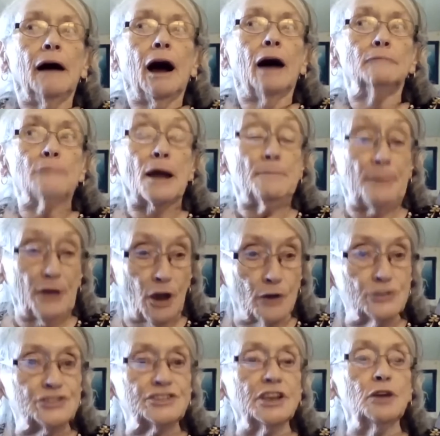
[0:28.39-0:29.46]

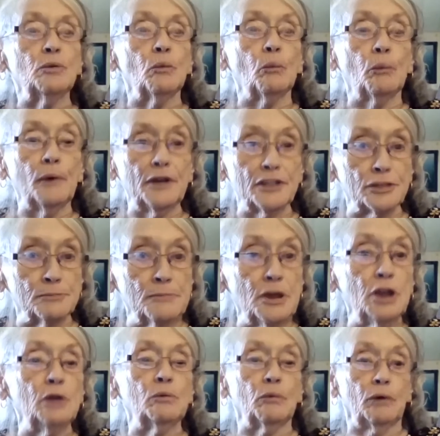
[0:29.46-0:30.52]
POC with
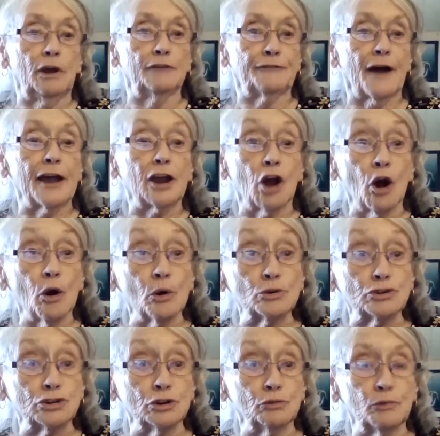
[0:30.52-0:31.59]
me if I go
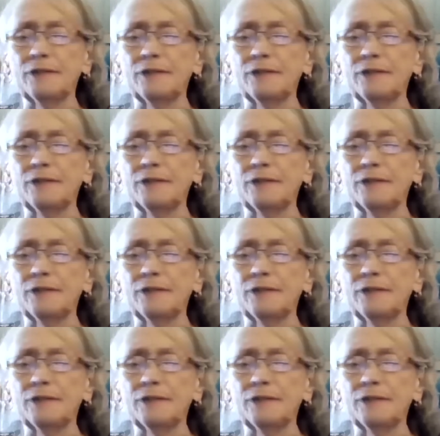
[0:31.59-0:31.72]
to.